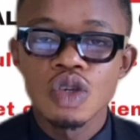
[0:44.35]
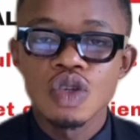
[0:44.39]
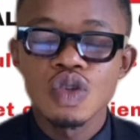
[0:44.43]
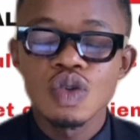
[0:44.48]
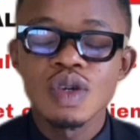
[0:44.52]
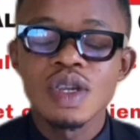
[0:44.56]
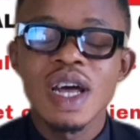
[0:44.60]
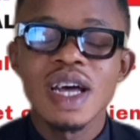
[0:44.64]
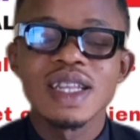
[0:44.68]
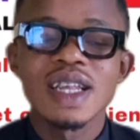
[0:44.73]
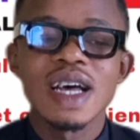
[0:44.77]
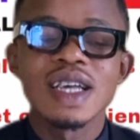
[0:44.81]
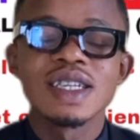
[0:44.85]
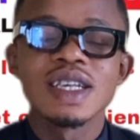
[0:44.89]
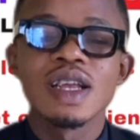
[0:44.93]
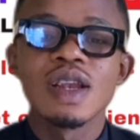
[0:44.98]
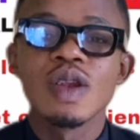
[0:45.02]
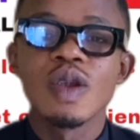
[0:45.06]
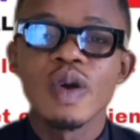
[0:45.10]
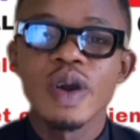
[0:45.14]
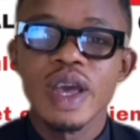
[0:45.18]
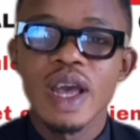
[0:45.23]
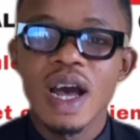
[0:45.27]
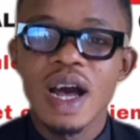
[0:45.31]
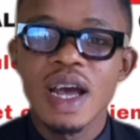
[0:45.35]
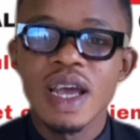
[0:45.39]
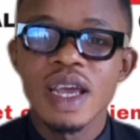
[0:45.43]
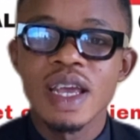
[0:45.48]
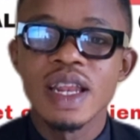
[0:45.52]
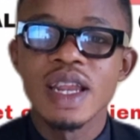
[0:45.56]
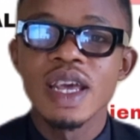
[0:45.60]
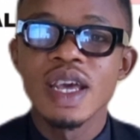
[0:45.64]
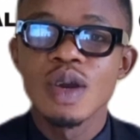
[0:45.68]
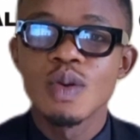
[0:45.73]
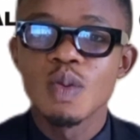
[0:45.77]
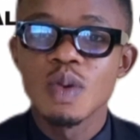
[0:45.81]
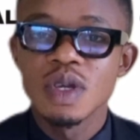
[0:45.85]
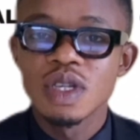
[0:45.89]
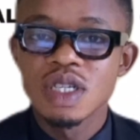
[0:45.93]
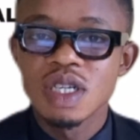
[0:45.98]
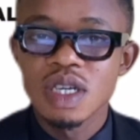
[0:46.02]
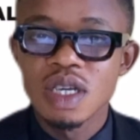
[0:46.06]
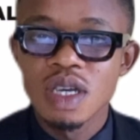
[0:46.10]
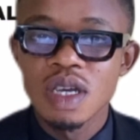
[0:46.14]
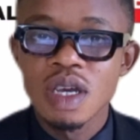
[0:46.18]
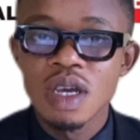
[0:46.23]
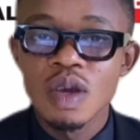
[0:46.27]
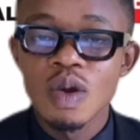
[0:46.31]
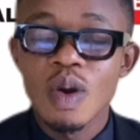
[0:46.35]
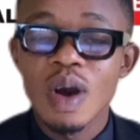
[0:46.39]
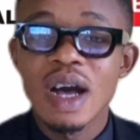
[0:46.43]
so that as a lawyer in equity,